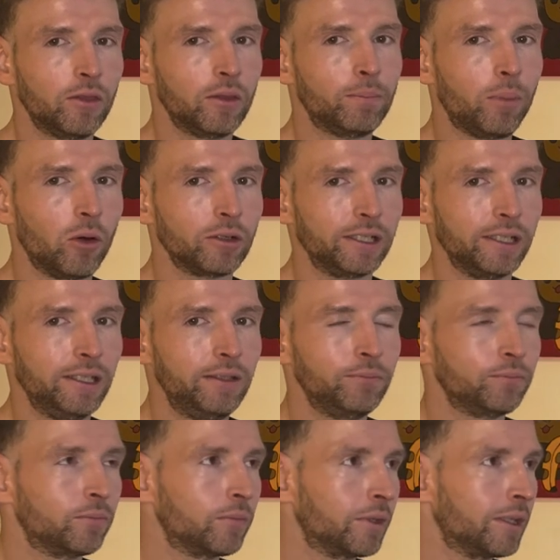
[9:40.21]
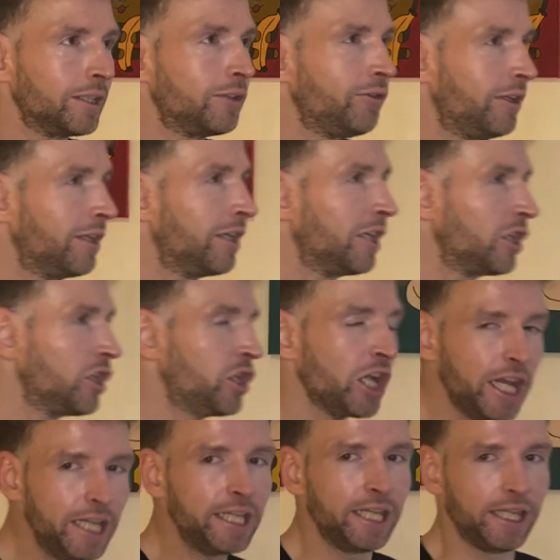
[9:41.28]
The body is feeling a little
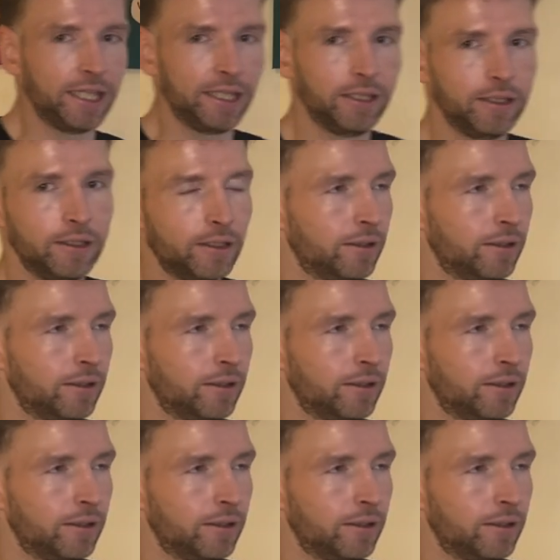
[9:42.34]
shaky.